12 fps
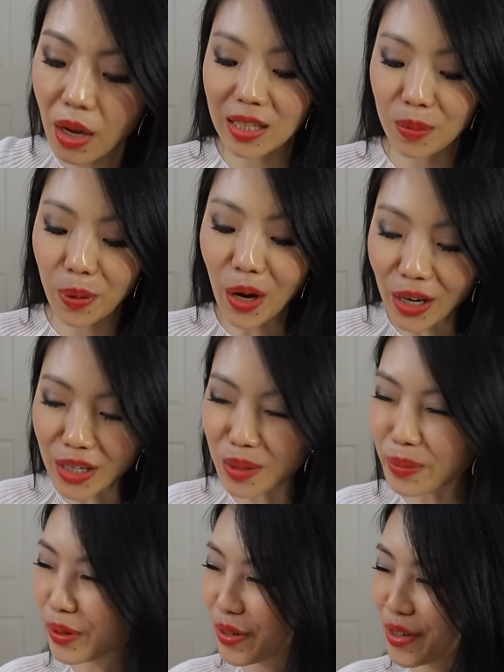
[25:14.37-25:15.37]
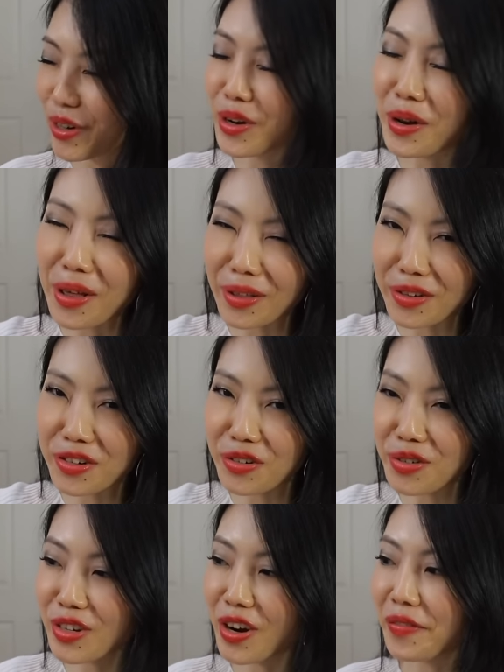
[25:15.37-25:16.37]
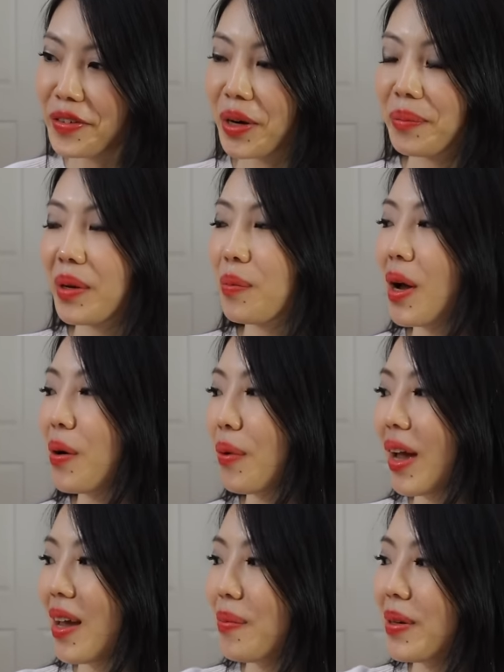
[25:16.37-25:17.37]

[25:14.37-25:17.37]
It's possible there's another new scarf coming my way